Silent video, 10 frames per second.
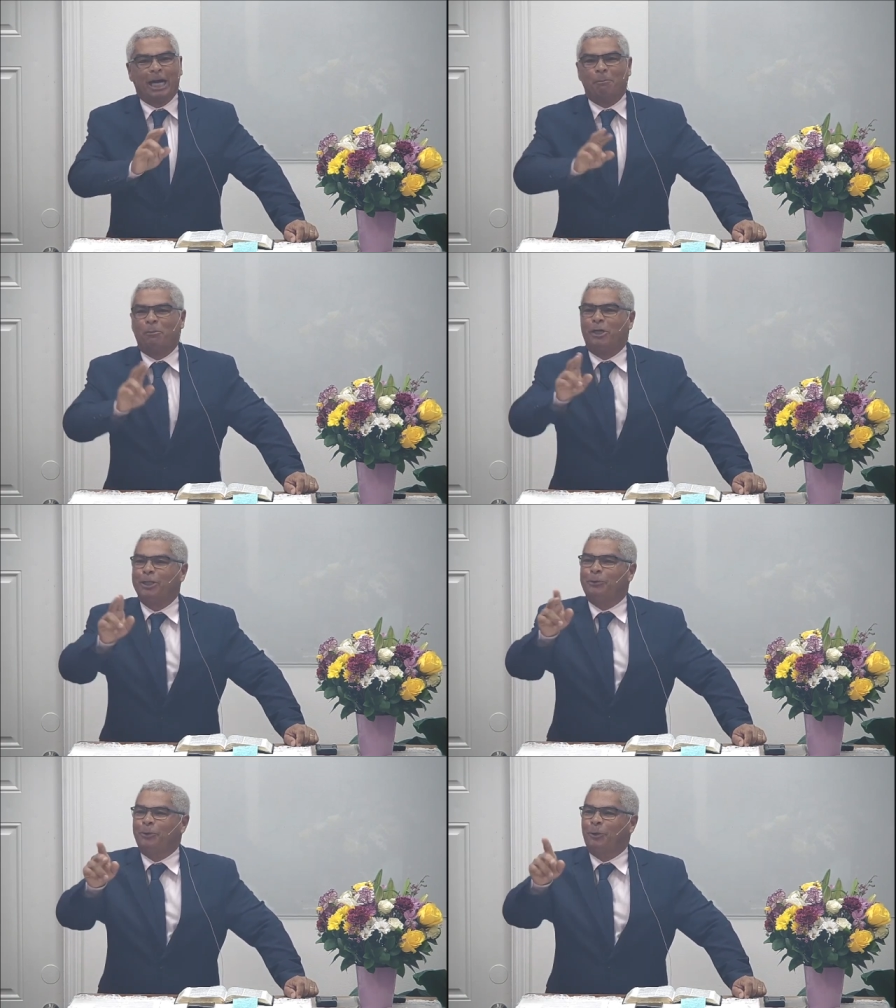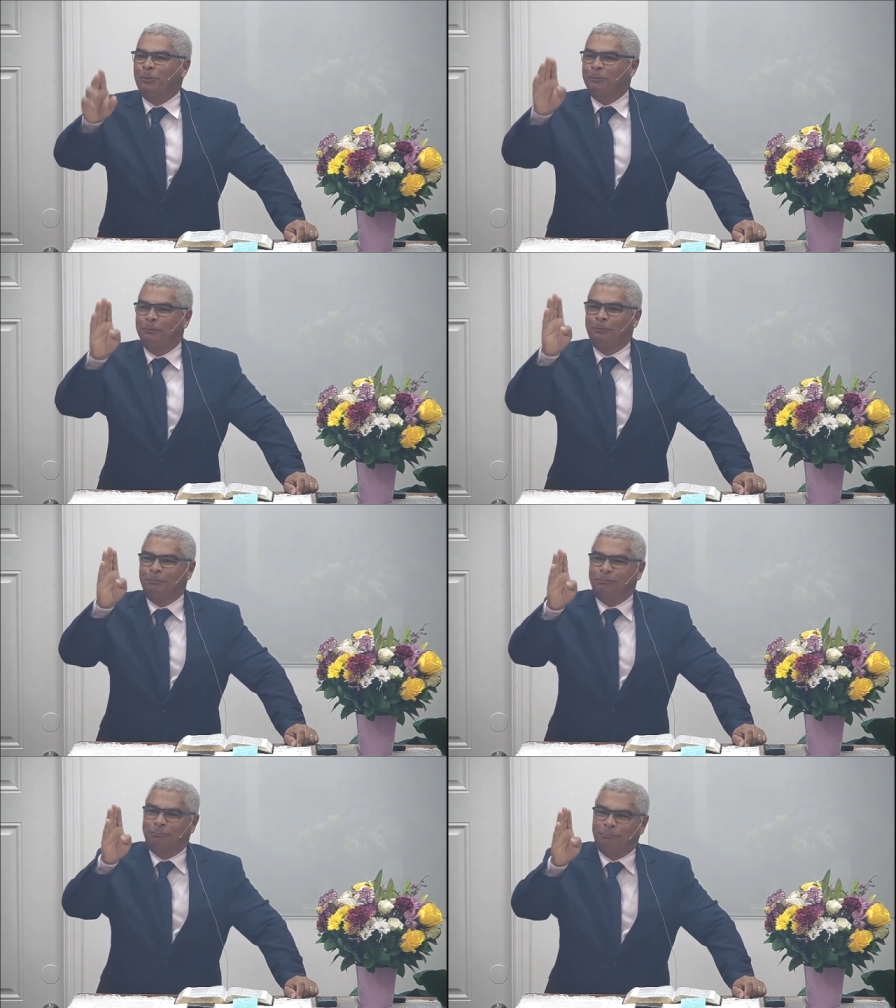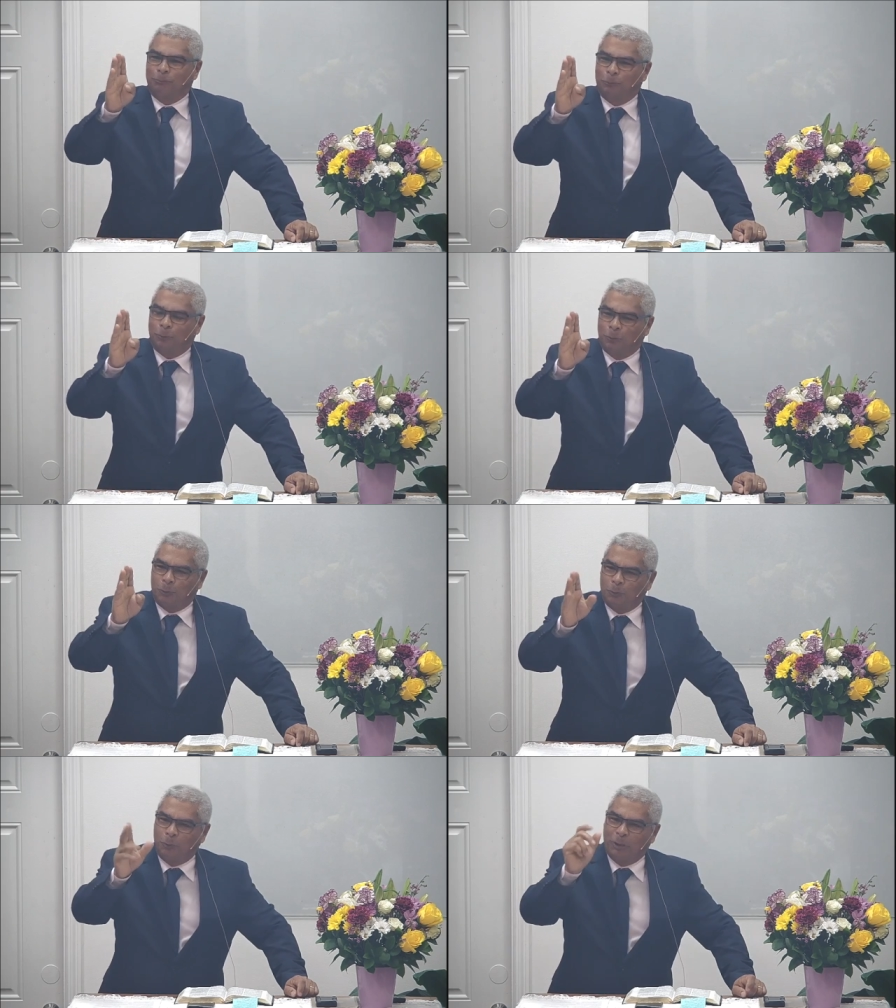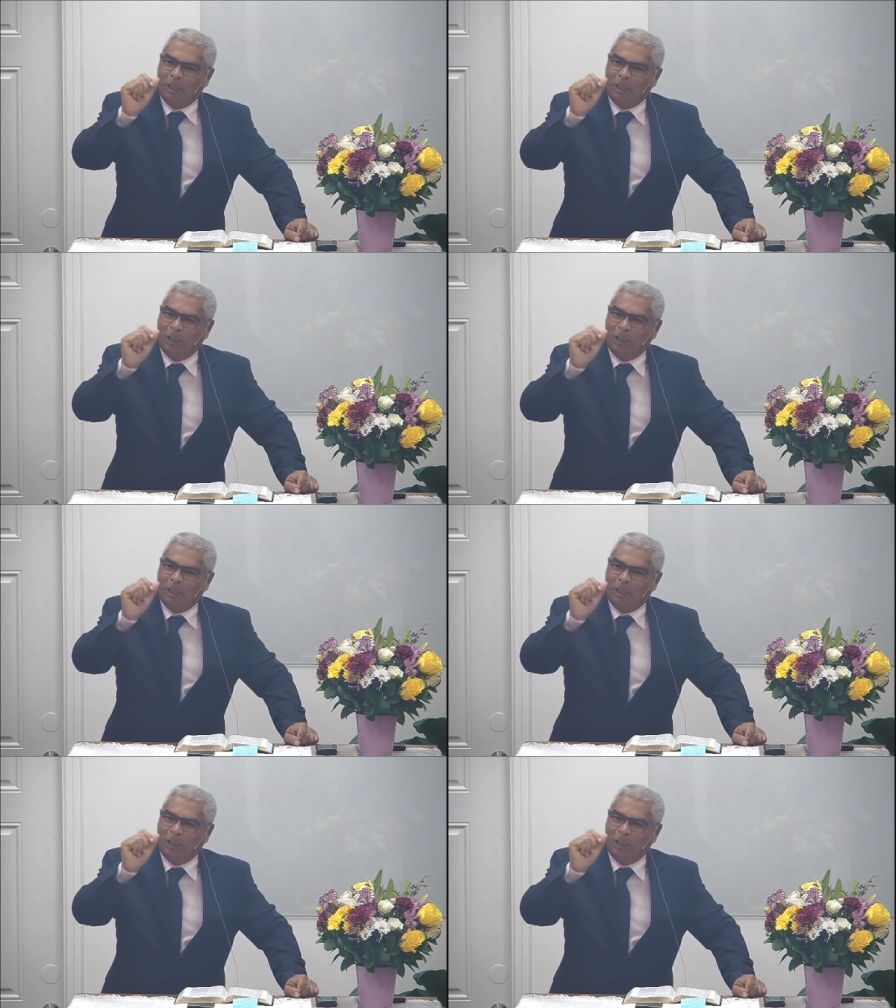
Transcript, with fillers: So now the words Naaman